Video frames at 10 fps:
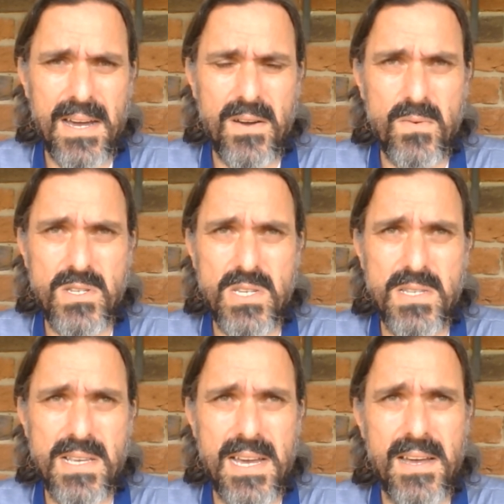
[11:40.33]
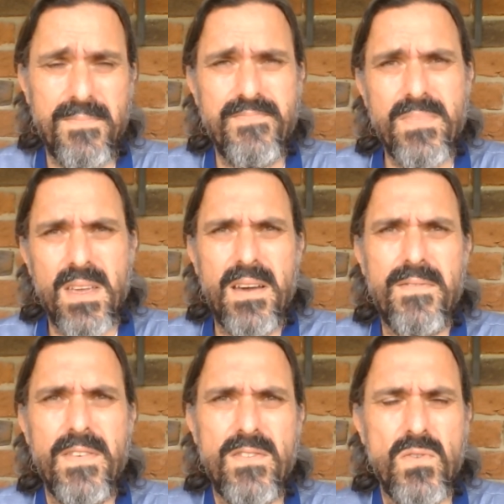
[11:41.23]
which is
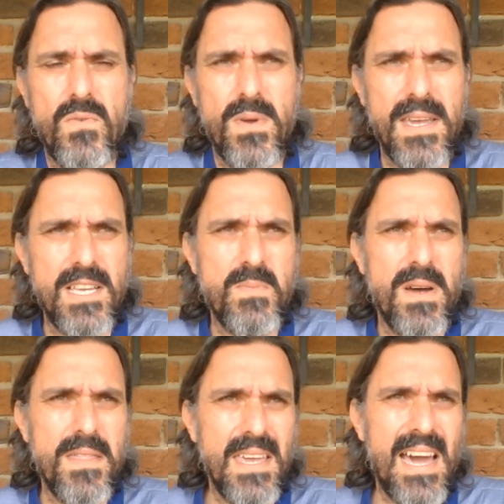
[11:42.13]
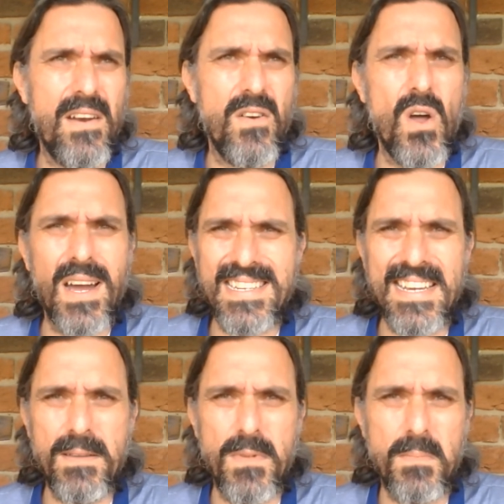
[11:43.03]
52 ring gauge by I think
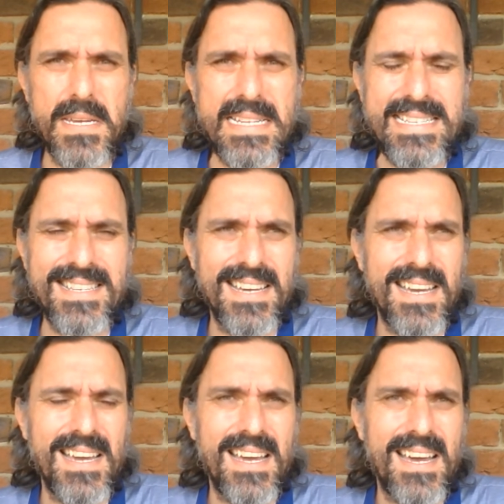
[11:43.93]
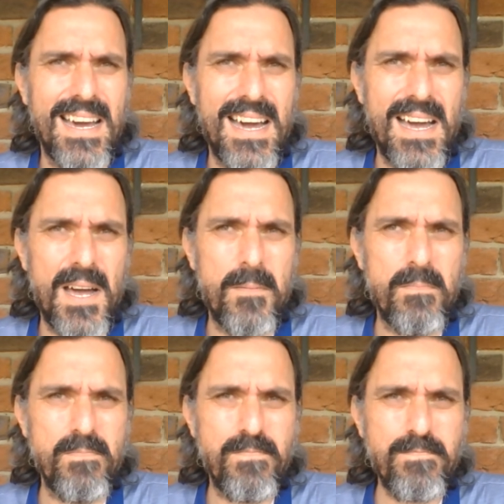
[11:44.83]
119 millimeters.
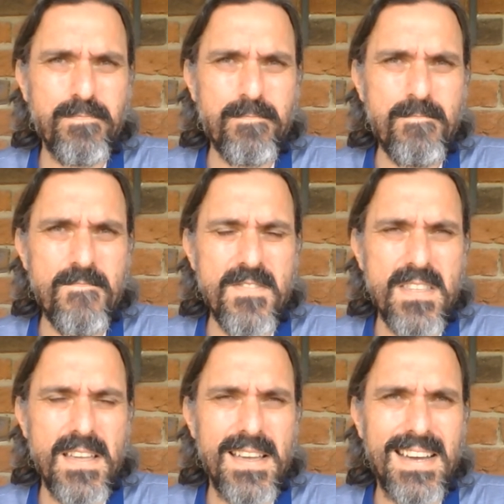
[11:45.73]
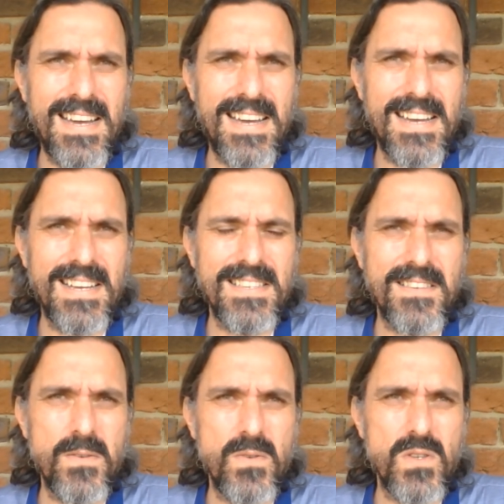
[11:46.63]
Um, uh,
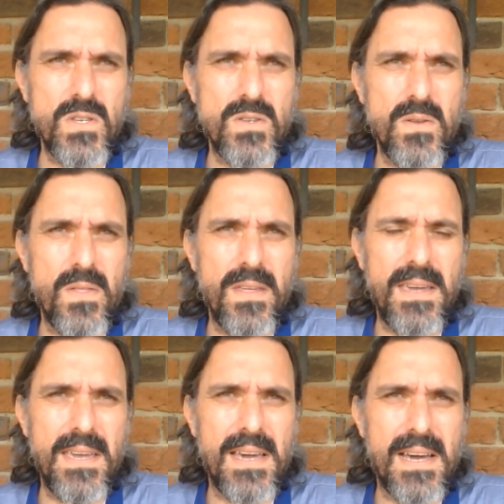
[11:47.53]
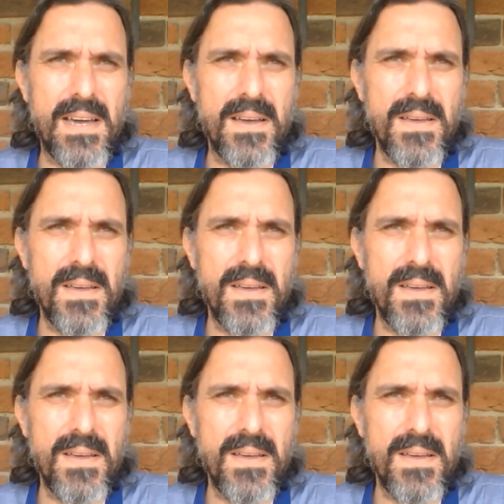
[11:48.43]
the